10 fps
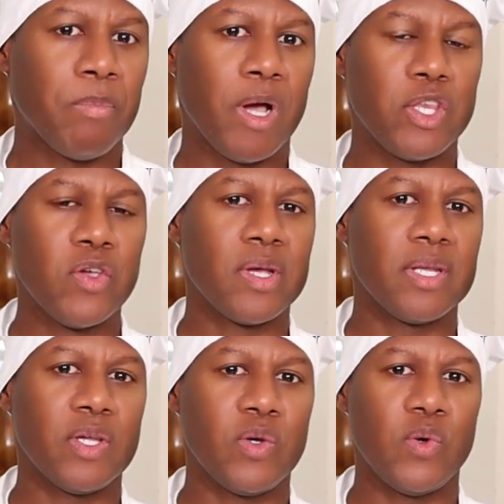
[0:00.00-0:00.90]
but you
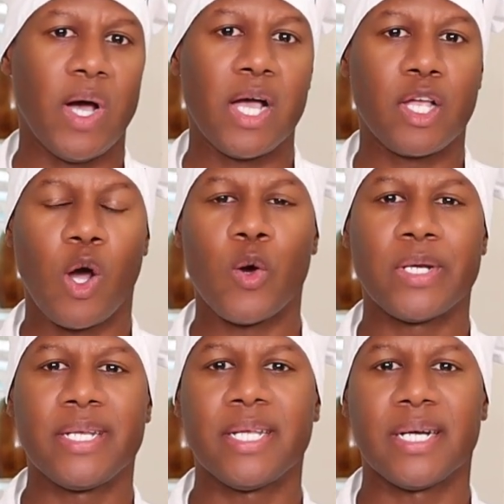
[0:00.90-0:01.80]
could do a
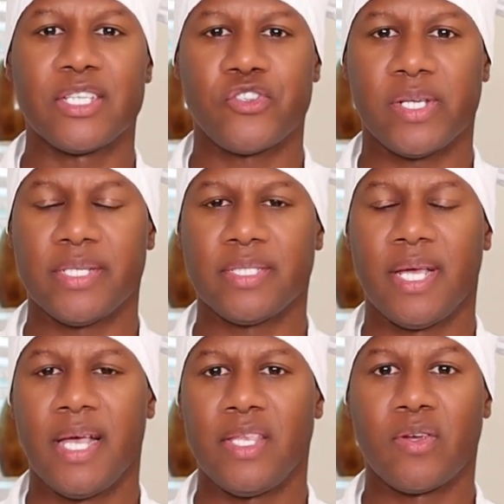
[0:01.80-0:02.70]
Golden Delicious,
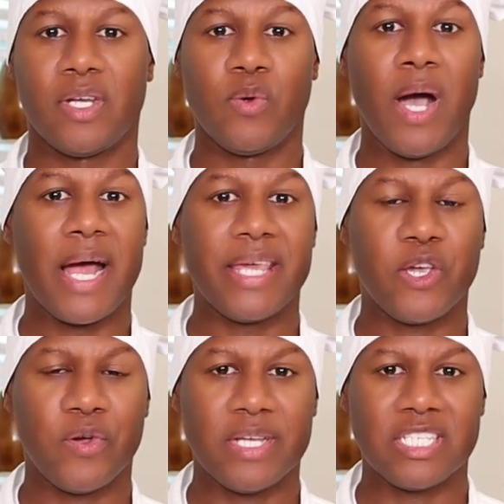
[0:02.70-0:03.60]
you could do Honey
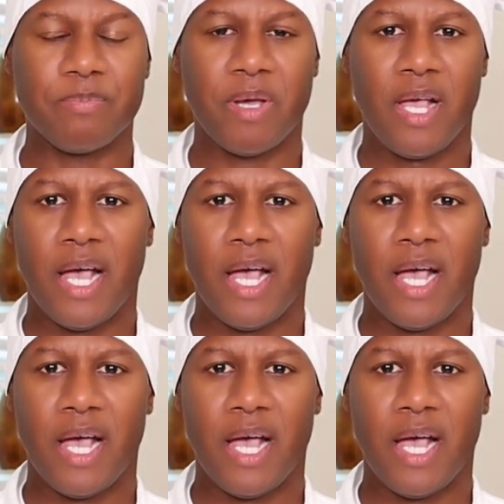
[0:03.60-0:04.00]
Crisp,